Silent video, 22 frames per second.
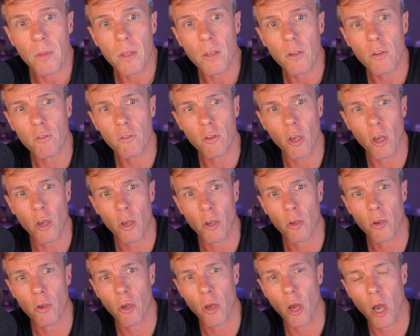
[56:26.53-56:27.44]

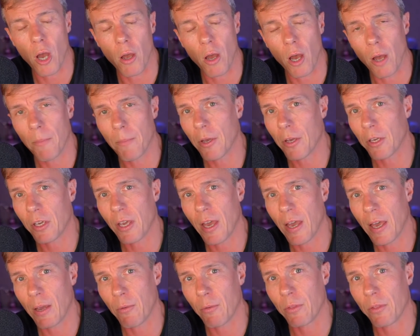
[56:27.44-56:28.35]
So I'm
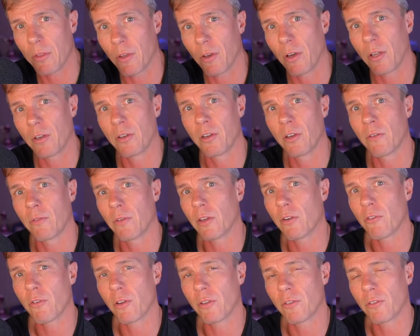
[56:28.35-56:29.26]
okay with the idea of
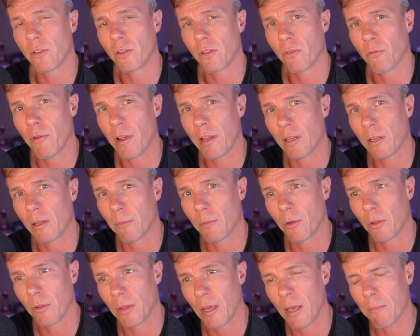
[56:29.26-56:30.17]
increasing the rate
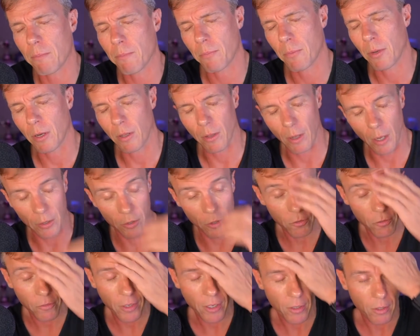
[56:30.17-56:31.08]
limit on that, but I
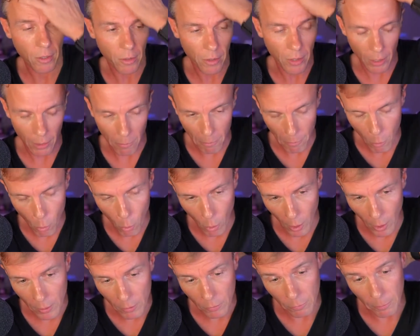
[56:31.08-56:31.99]
just need to think
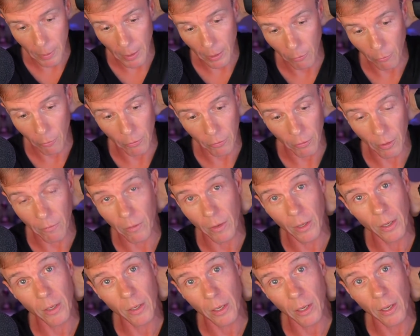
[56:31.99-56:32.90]
more, as part of the reason I haven't
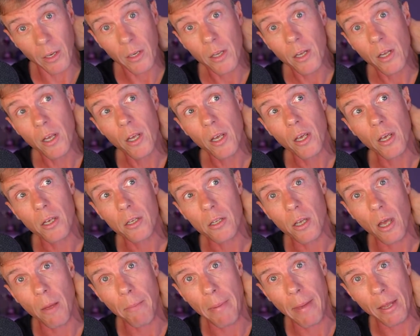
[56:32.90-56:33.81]
done it yet,
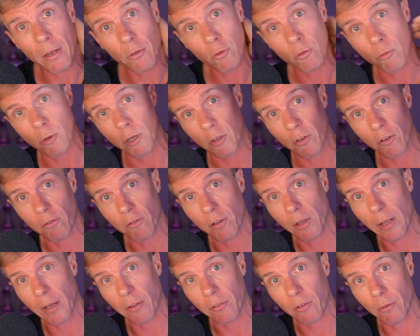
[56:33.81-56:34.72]
about do I just
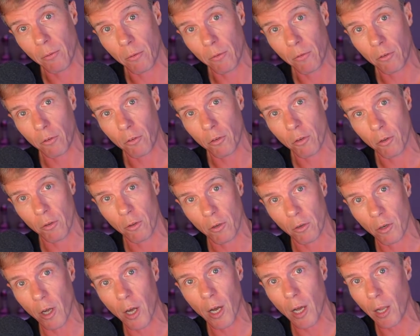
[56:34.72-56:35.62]
allow someone to turn the
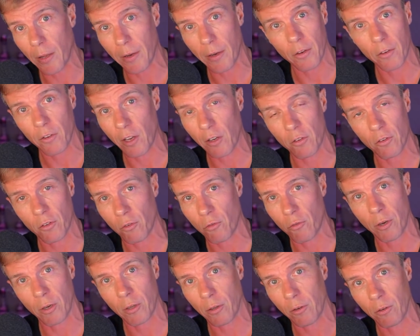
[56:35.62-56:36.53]
dial and attach it
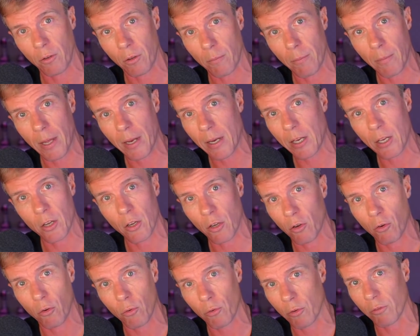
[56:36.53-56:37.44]
directly to the money,
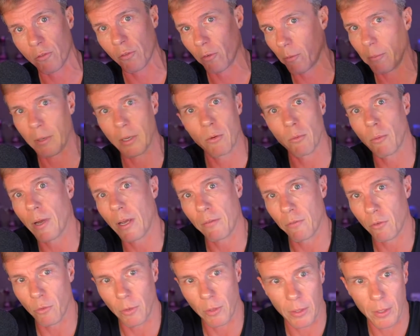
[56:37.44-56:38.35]
or is there a better way
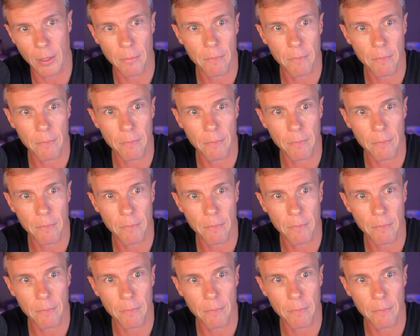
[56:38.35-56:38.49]
of doing